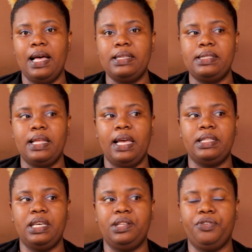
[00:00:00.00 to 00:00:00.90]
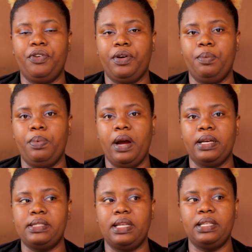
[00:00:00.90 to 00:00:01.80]
last night in Gregory
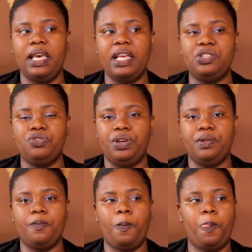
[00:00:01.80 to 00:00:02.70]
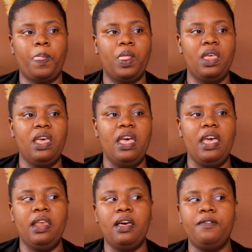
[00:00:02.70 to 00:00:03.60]
Park, St. Catherine.
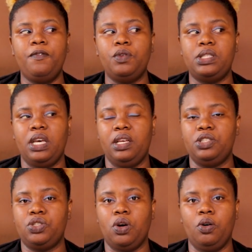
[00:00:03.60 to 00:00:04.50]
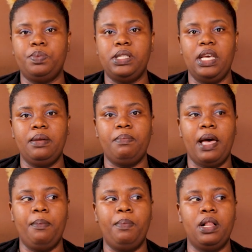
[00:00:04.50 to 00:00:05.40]
In a footage obtained
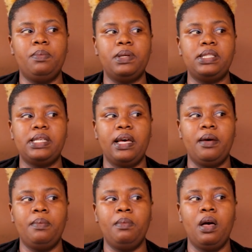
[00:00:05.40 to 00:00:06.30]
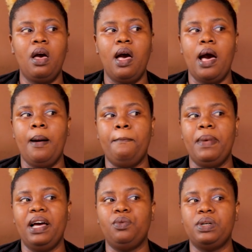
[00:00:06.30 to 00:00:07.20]
by Pelpa Time, a
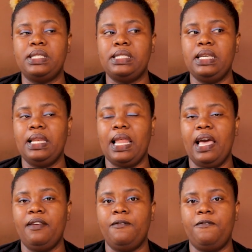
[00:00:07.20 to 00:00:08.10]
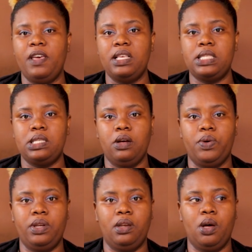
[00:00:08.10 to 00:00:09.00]
man was seen lying face
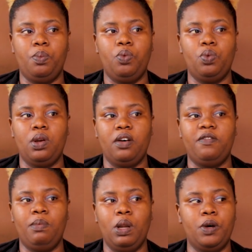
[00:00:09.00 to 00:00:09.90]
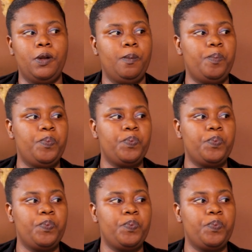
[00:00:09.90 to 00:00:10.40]
down in a pool of blood.